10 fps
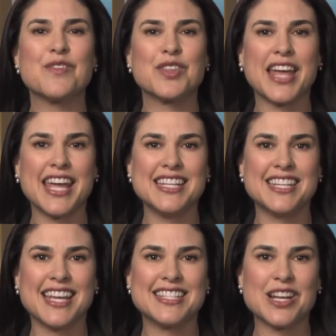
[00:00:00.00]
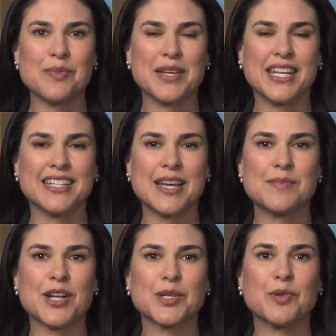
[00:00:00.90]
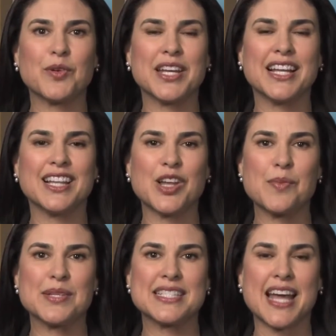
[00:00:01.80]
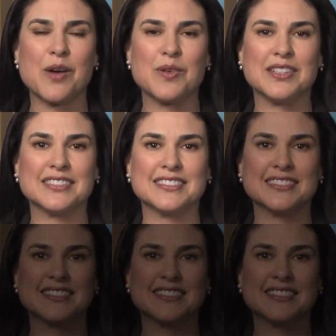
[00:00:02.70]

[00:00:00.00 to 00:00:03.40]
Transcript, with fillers: For the ADA Dental Minute, I'm Dr. Maria Lopez Howell.